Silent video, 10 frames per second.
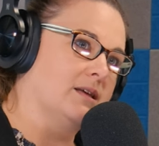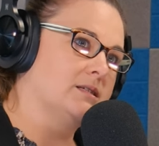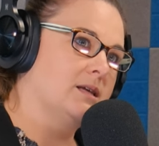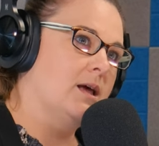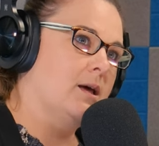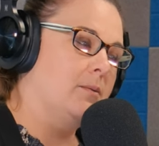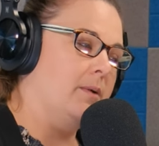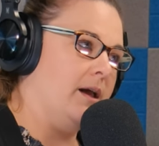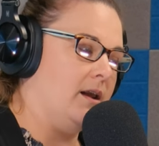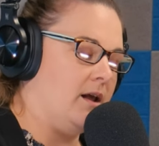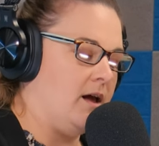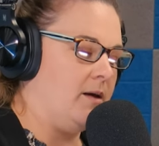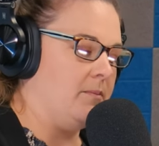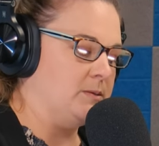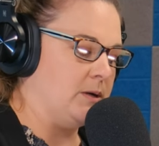this, but
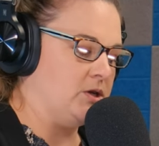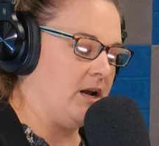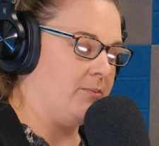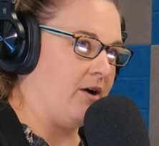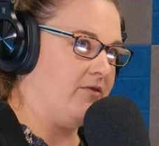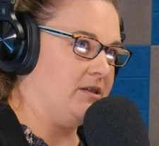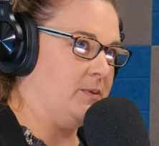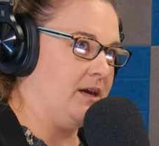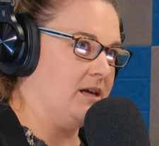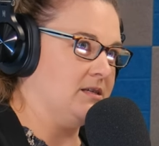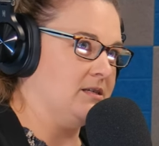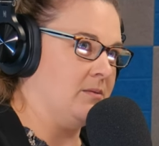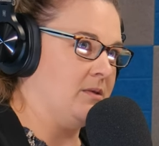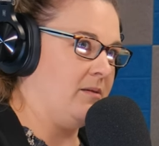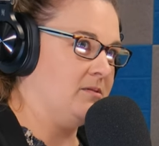especially nonprofits, because
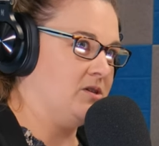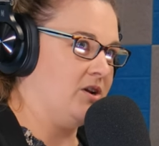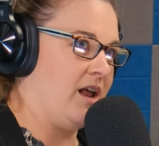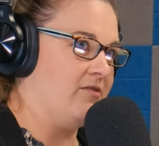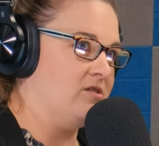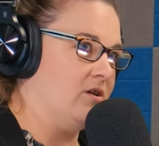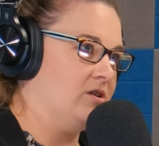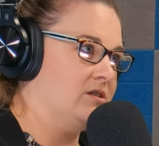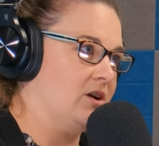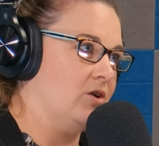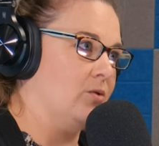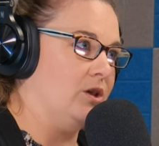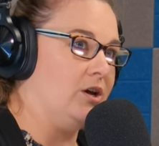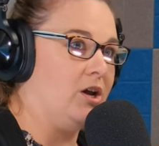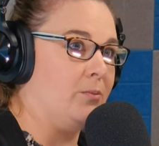sometimes you're going to have donors that are going to want to
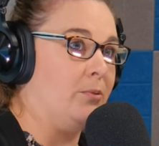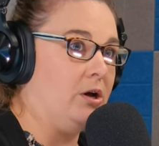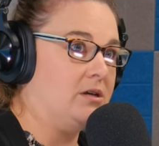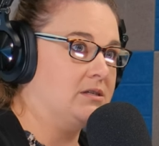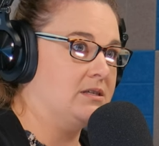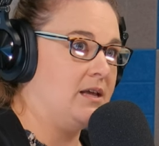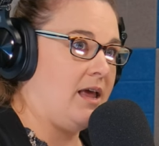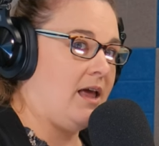look at your books,